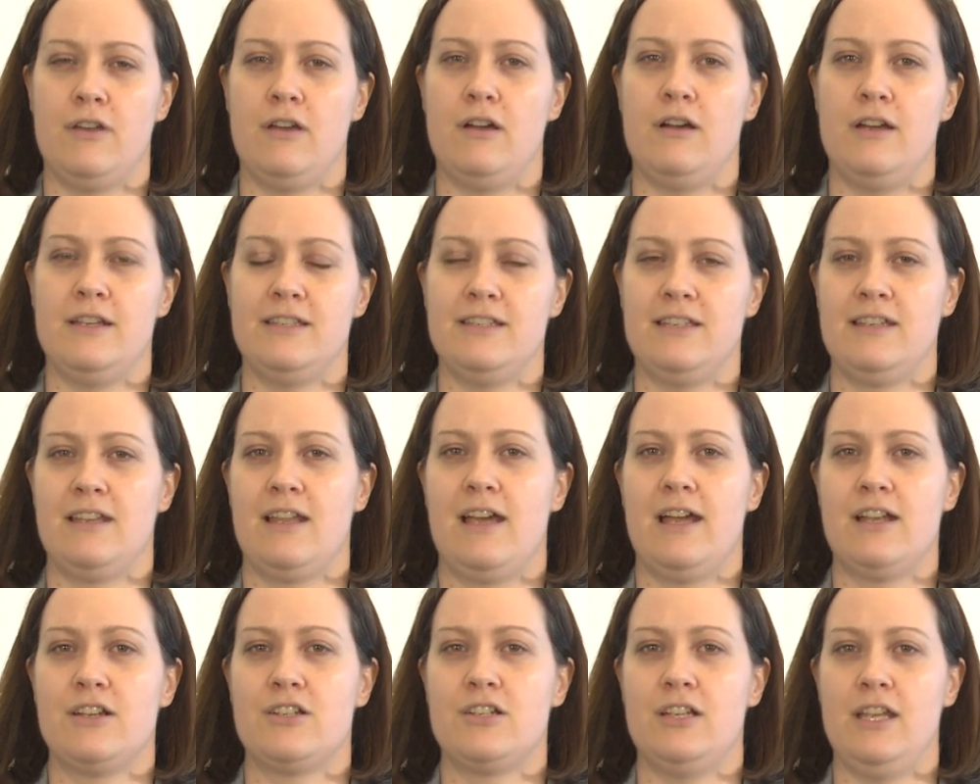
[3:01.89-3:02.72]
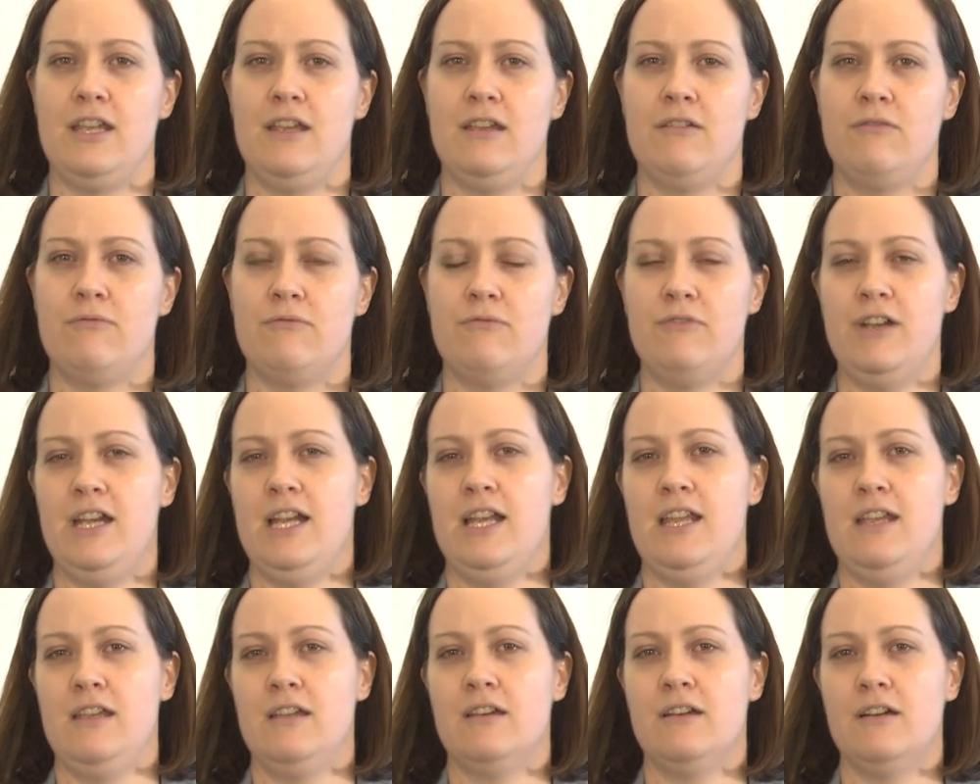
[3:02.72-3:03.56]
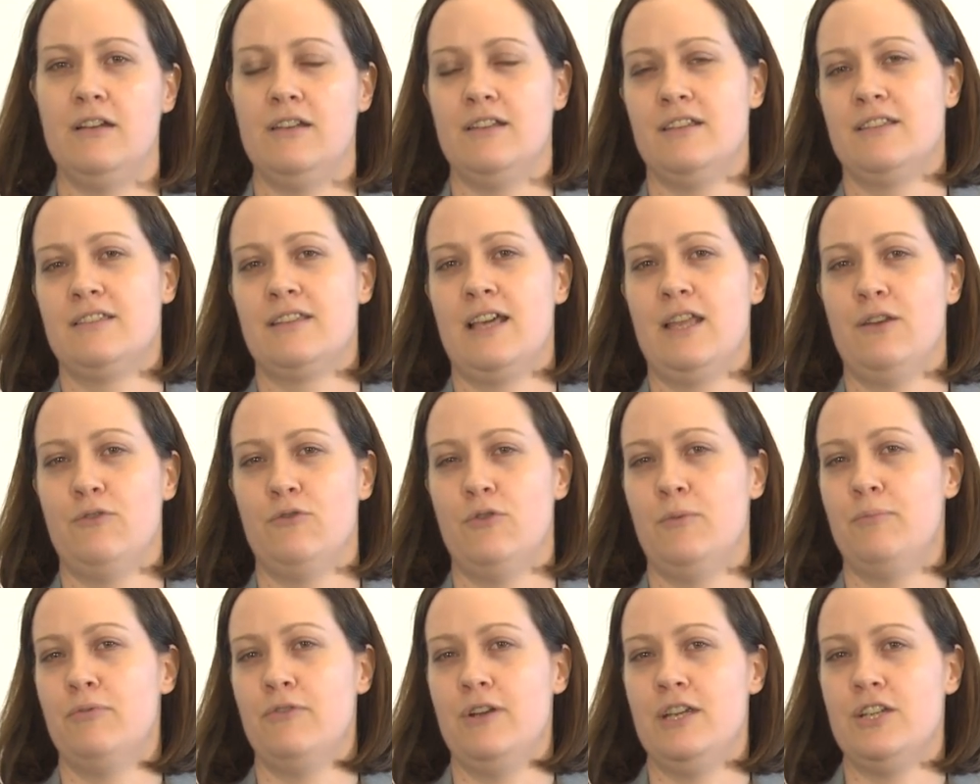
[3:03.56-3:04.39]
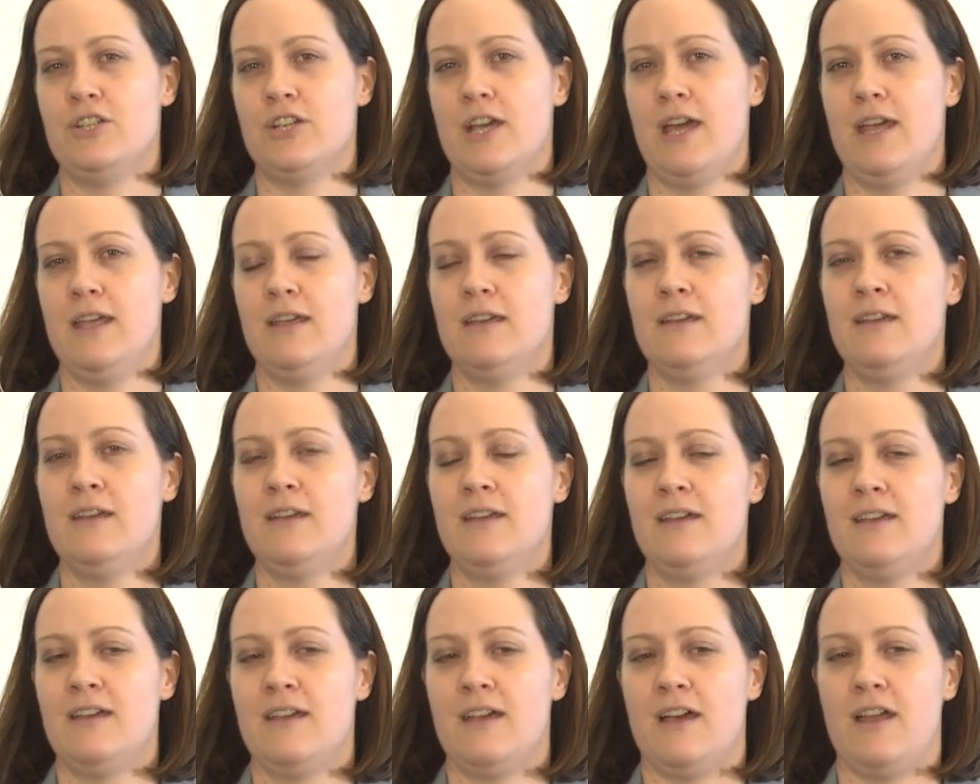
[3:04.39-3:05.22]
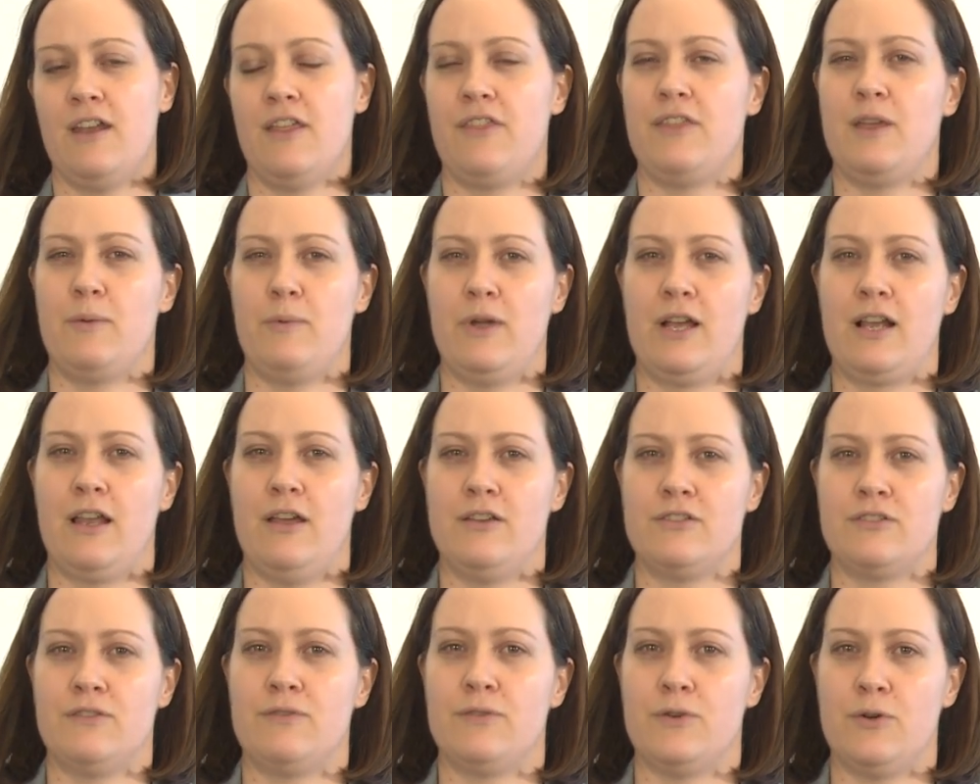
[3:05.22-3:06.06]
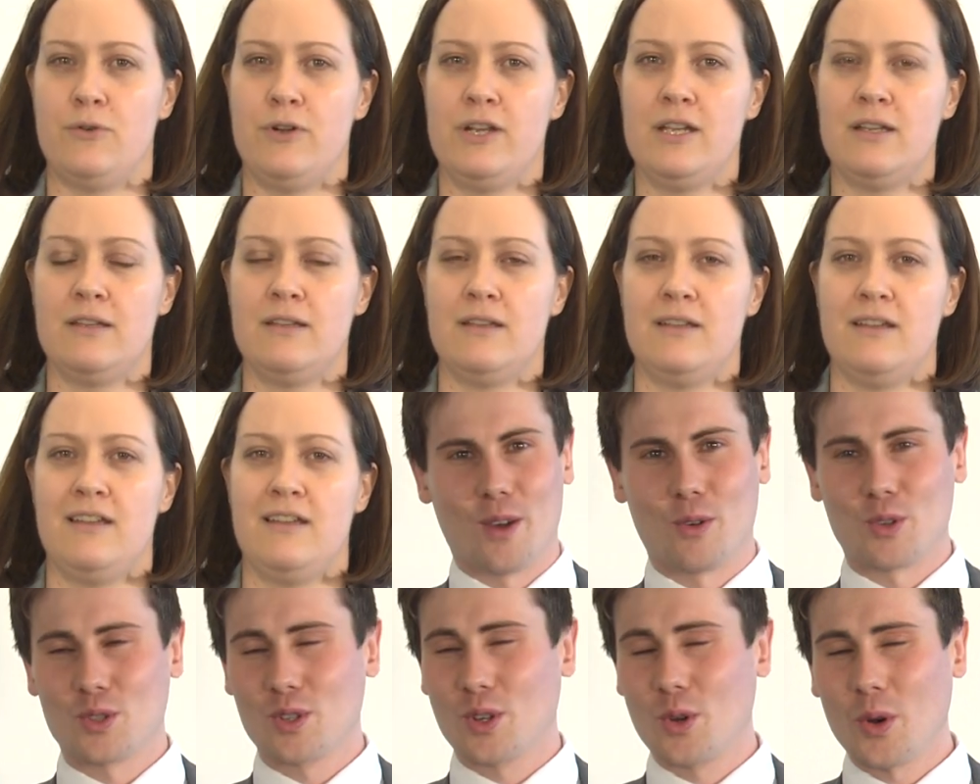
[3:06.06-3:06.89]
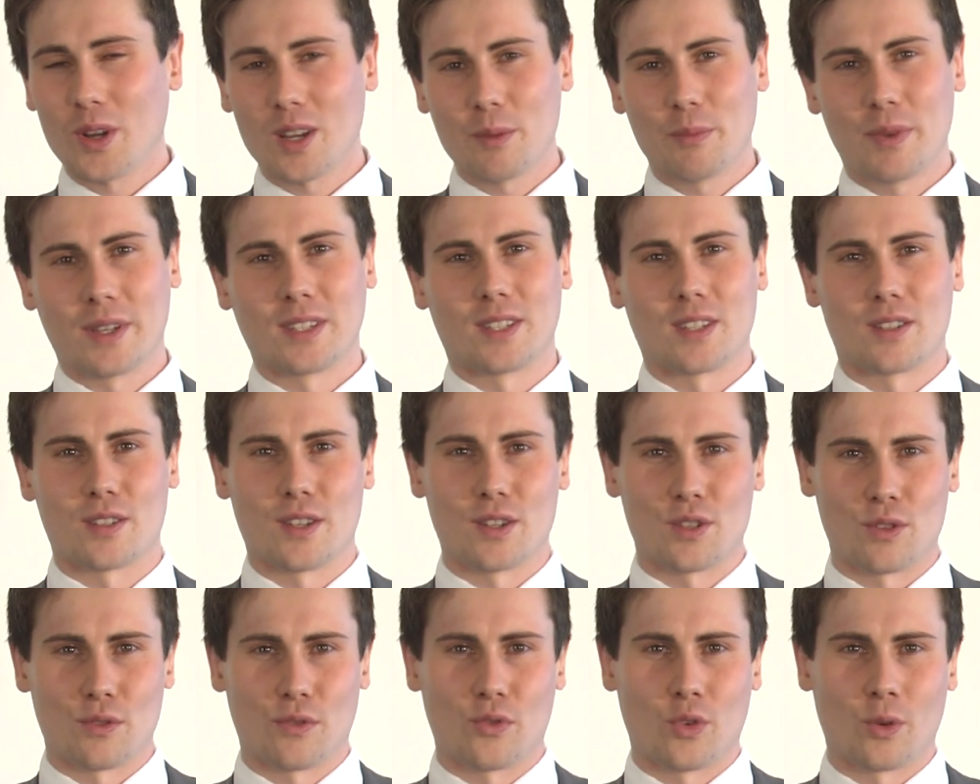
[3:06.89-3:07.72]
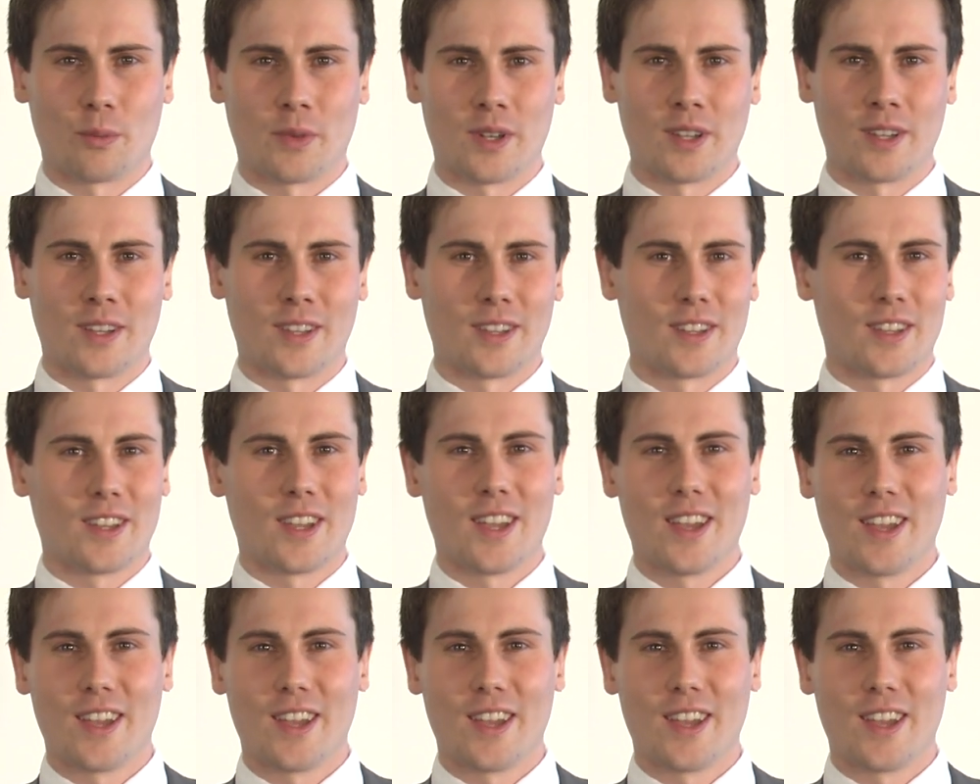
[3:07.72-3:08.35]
that I didn't actually really understand or appreciate. And I think we're closer for it. It was quite a big decision for me.